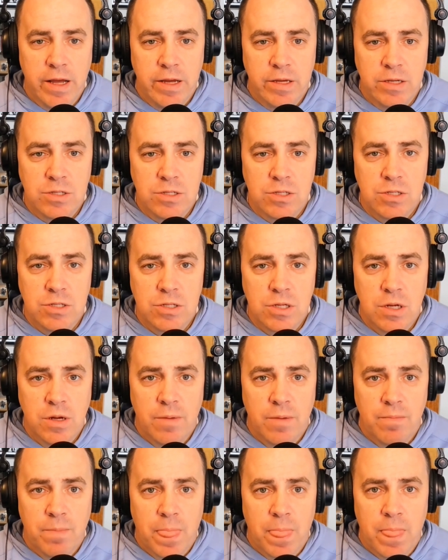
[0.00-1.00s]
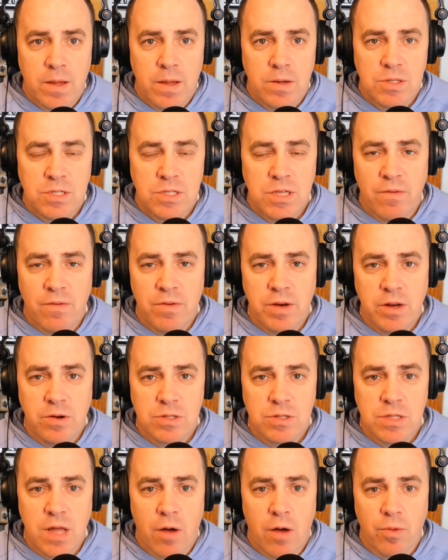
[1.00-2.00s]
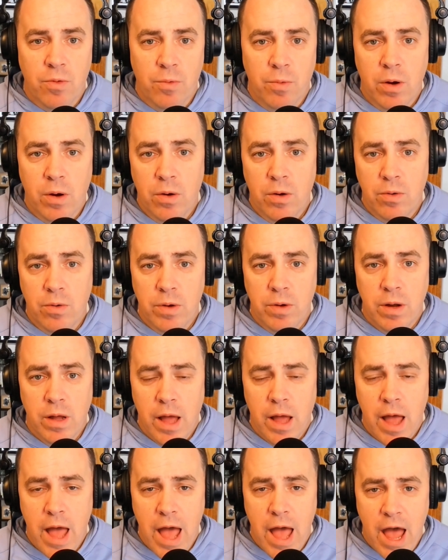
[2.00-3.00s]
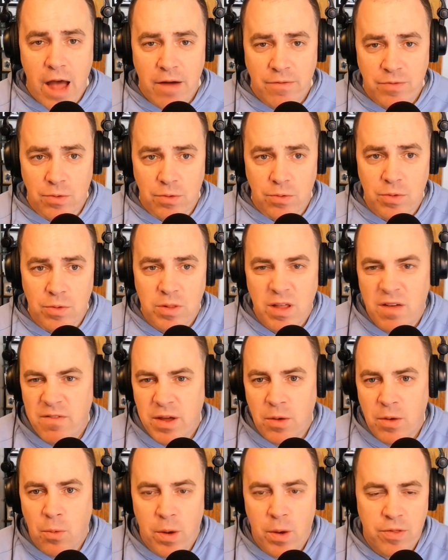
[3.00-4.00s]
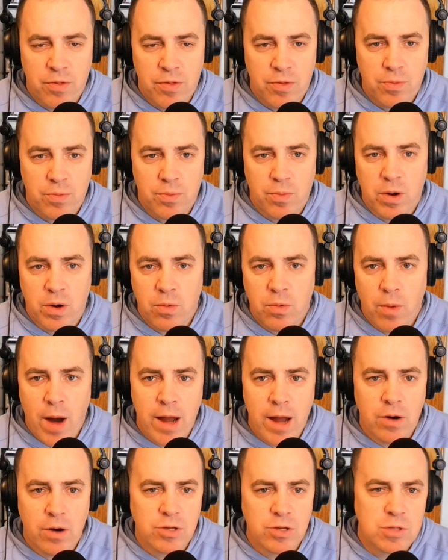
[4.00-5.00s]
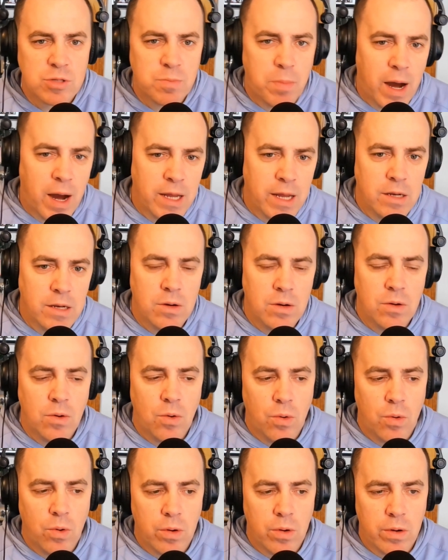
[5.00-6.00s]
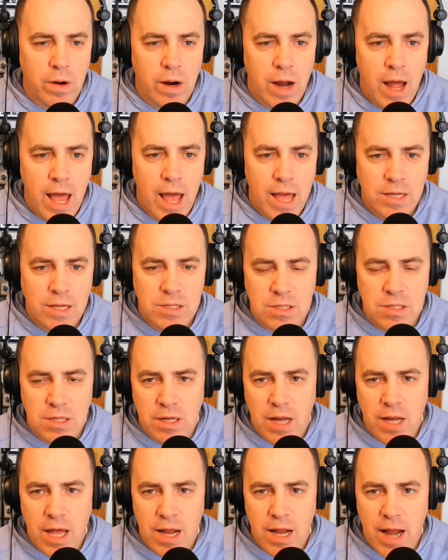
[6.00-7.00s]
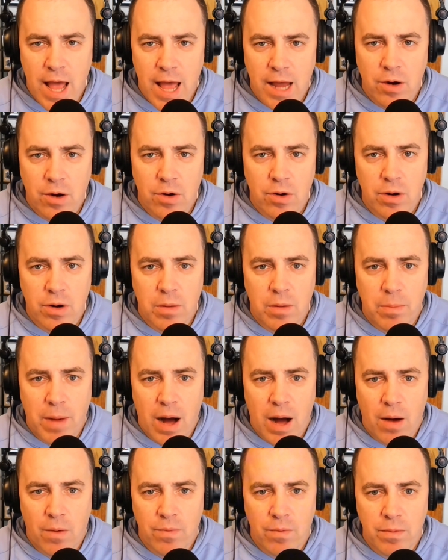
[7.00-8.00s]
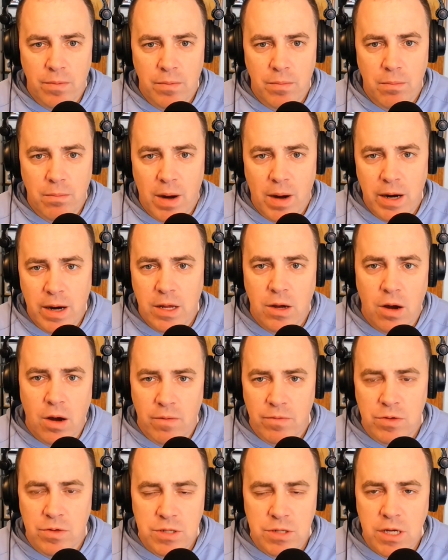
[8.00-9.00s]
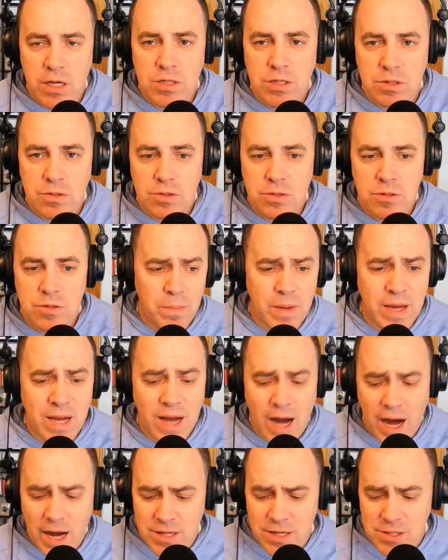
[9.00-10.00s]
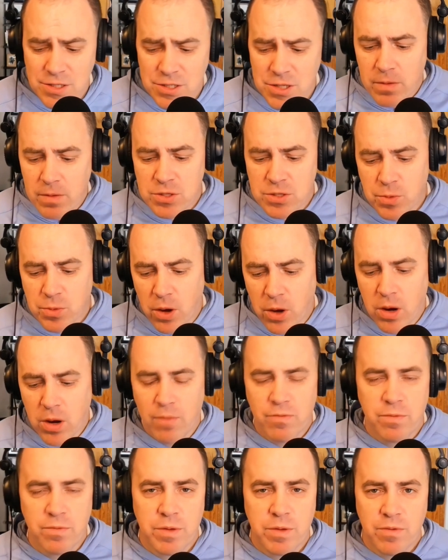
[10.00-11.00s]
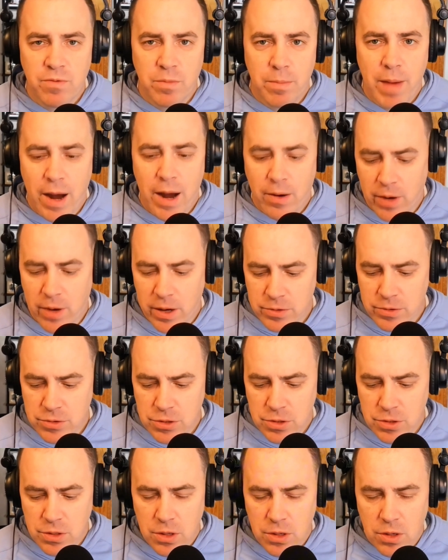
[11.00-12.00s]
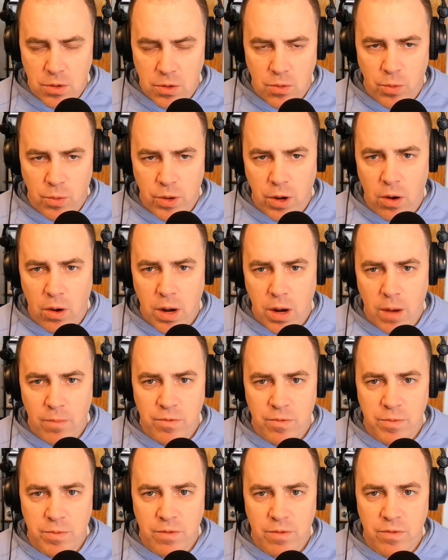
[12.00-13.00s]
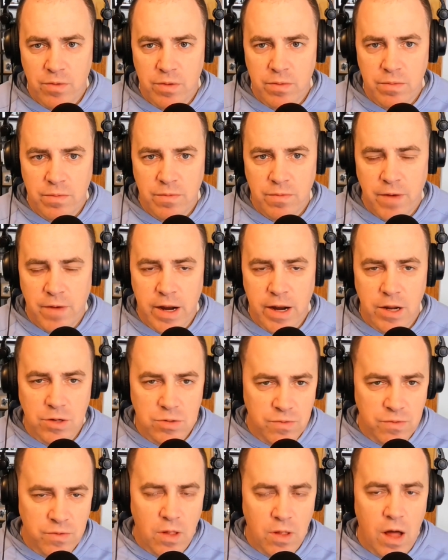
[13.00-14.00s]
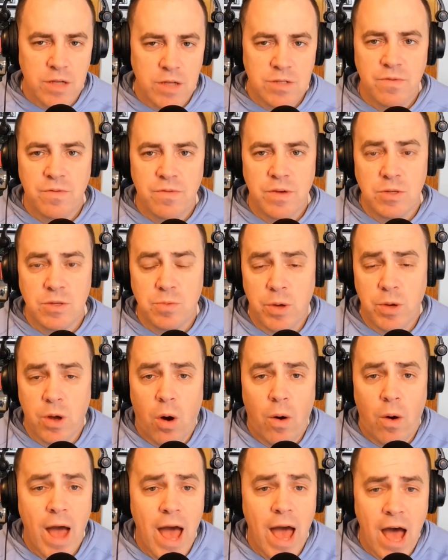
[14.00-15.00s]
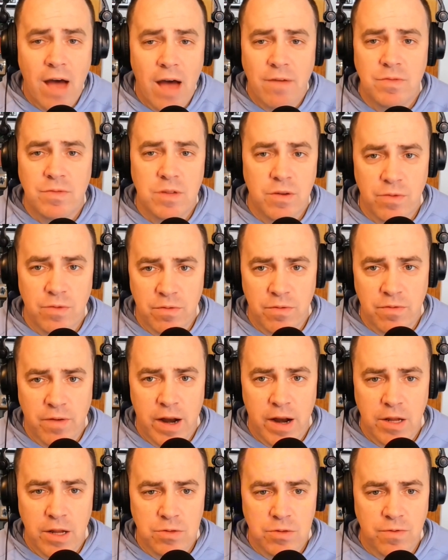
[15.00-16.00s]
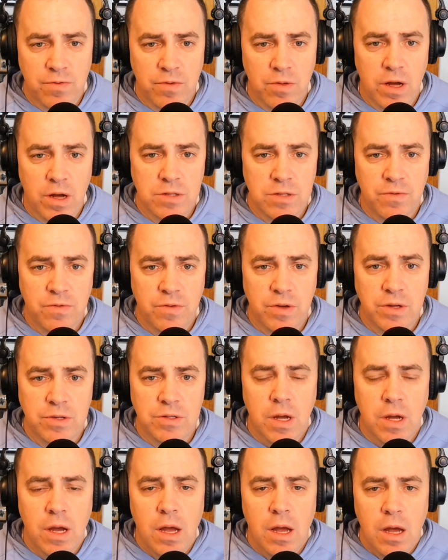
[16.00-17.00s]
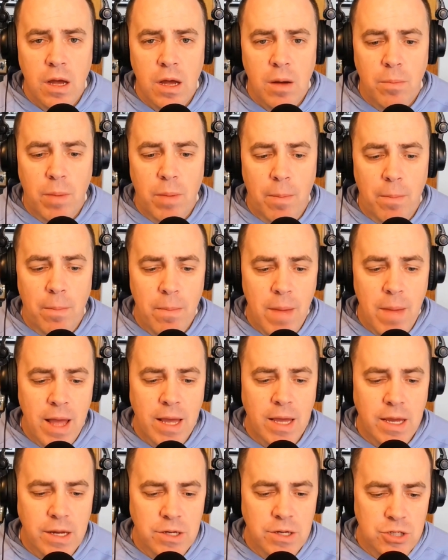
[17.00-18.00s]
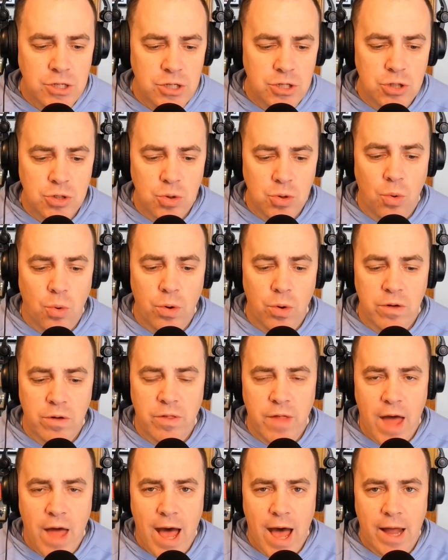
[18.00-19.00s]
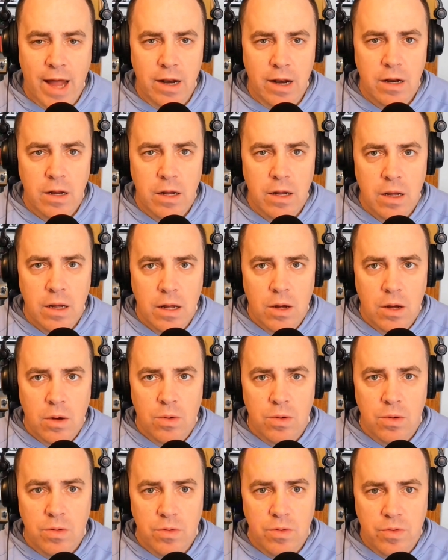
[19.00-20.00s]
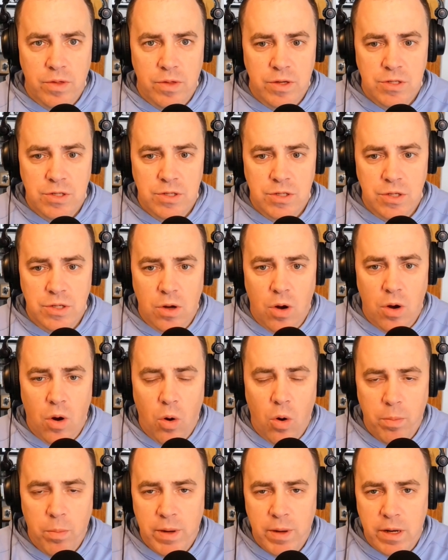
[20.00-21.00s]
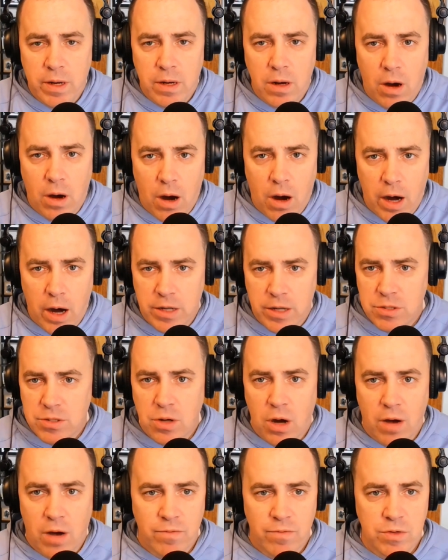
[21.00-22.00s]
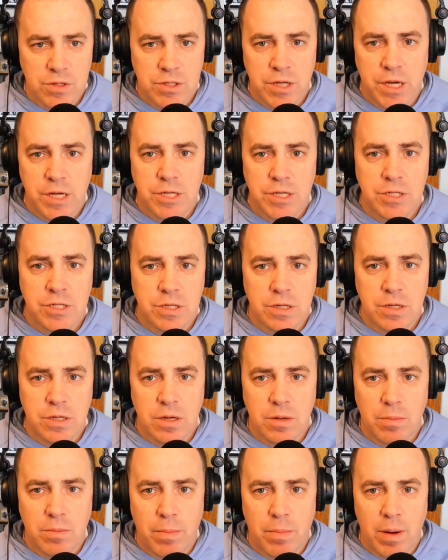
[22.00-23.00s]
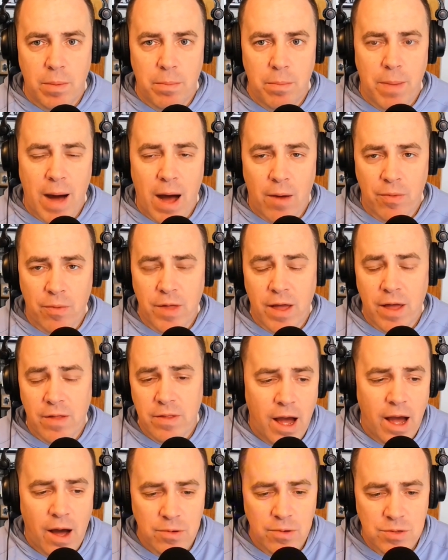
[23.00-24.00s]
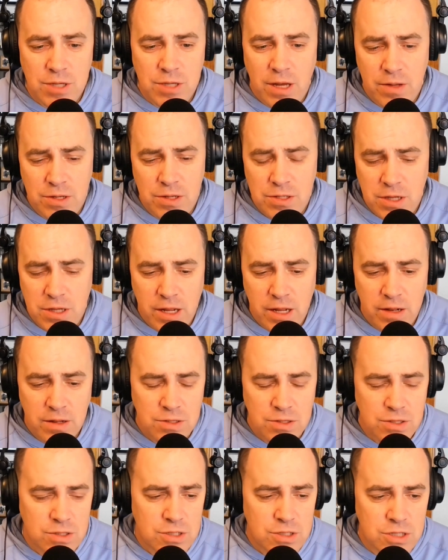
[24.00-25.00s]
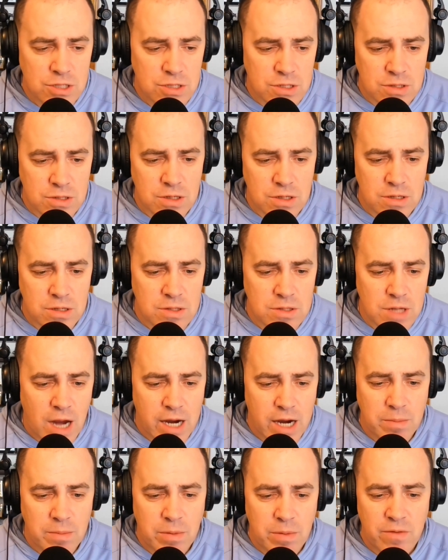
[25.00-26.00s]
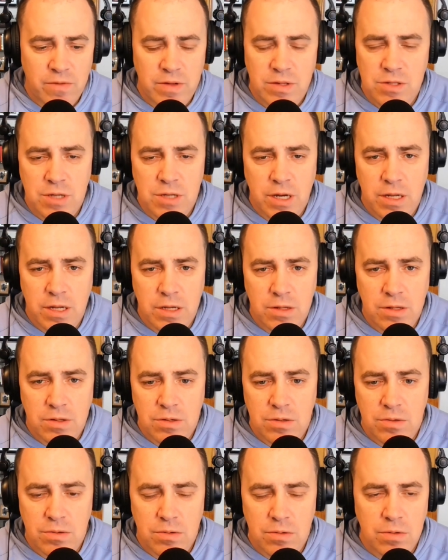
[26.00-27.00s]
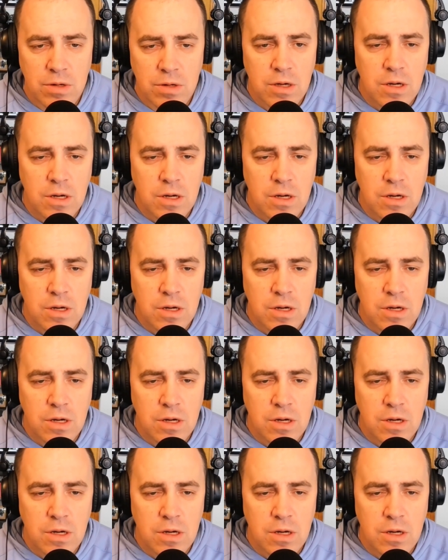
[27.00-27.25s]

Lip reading: is 7 years down the road after living with regret or spite or angst and anger about money conversations. Because, listen, we all come from different backgrounds. We all come from different financial philosophies. We all have different financial philosophies. But making sure that this is an open and honest conversation about that. I'll say this, and this is just a tiny bit of insight into